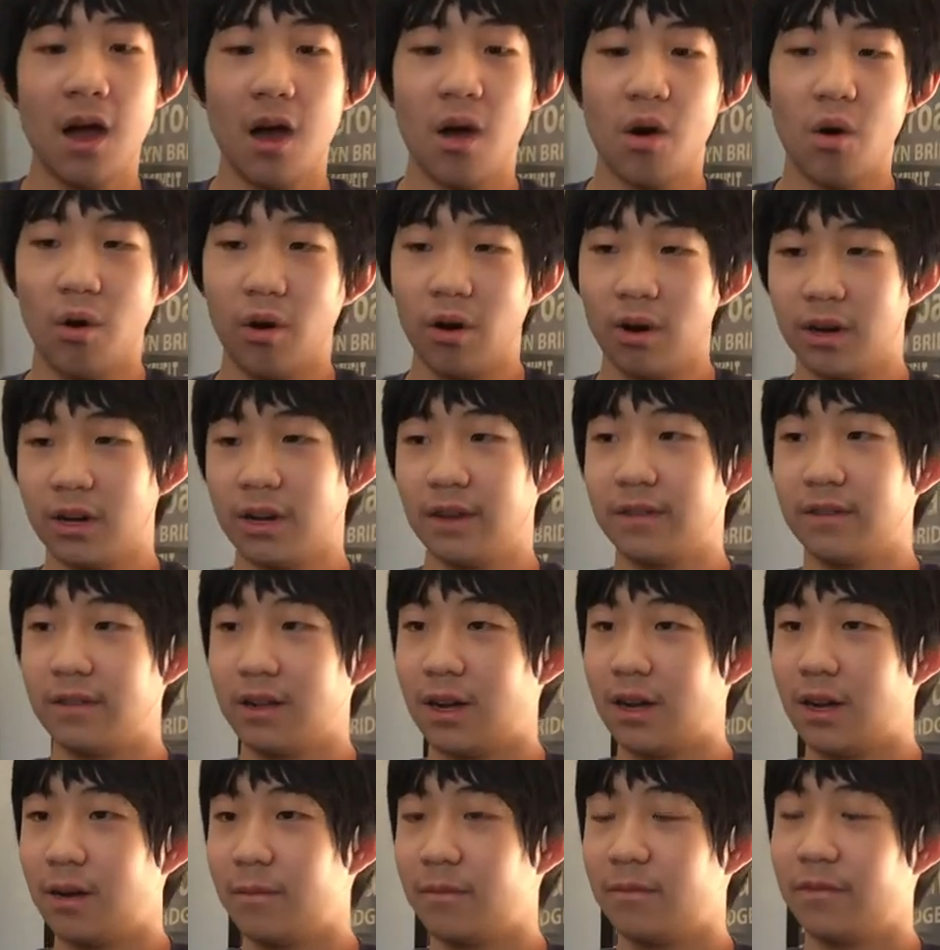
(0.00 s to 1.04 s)
or
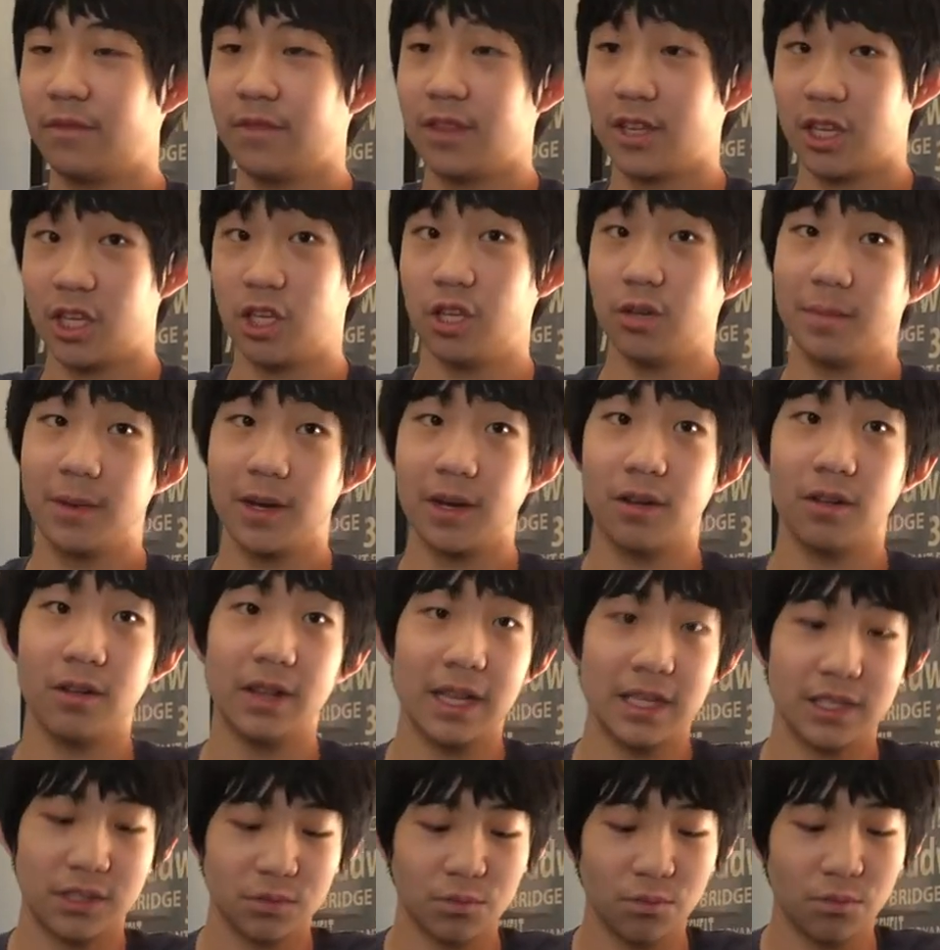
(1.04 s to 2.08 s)
um, the Cubicle
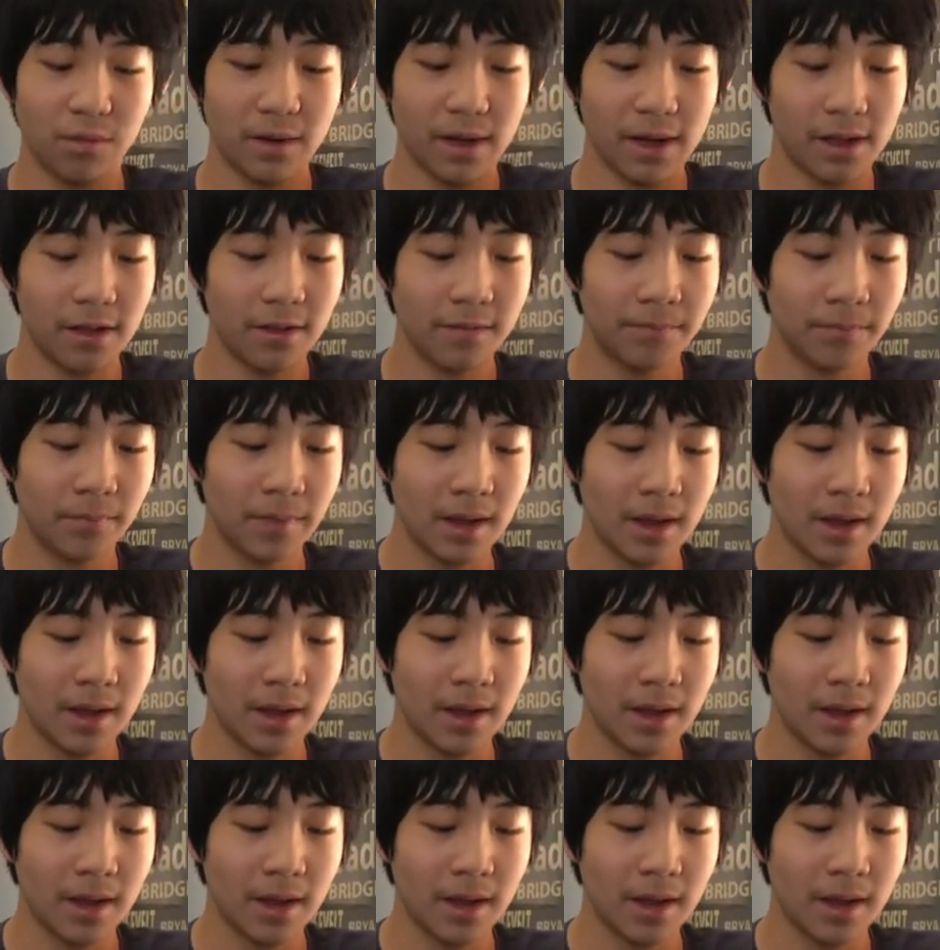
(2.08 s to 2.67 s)
as well,